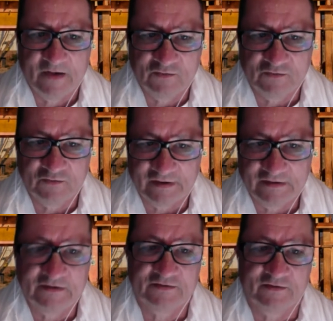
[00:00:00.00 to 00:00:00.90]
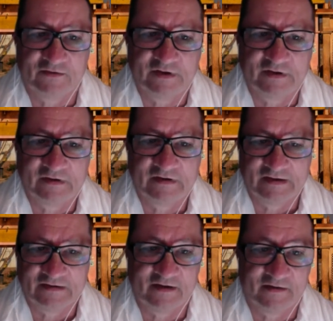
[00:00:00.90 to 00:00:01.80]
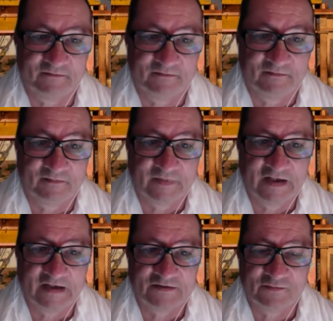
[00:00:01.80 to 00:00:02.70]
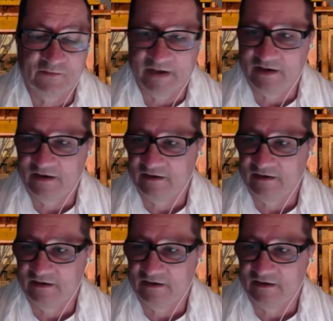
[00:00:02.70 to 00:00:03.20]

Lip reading: to tell this story next week,